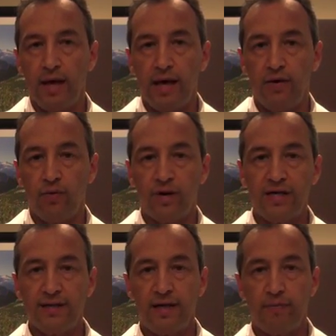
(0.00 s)
And when
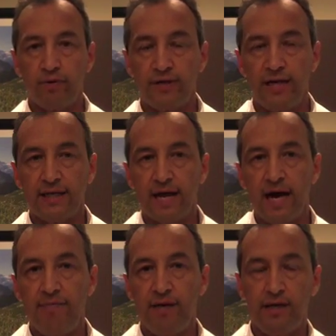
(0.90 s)
I say protect,
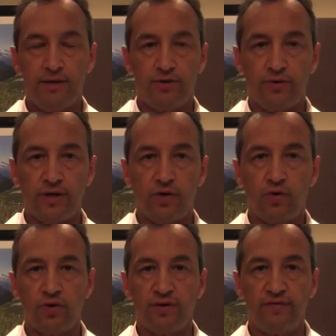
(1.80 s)
I mean during the
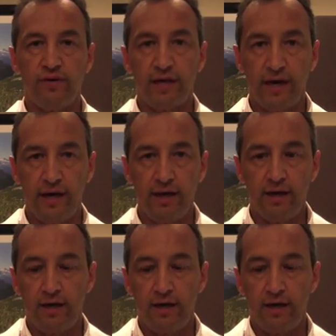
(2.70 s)
course of your day,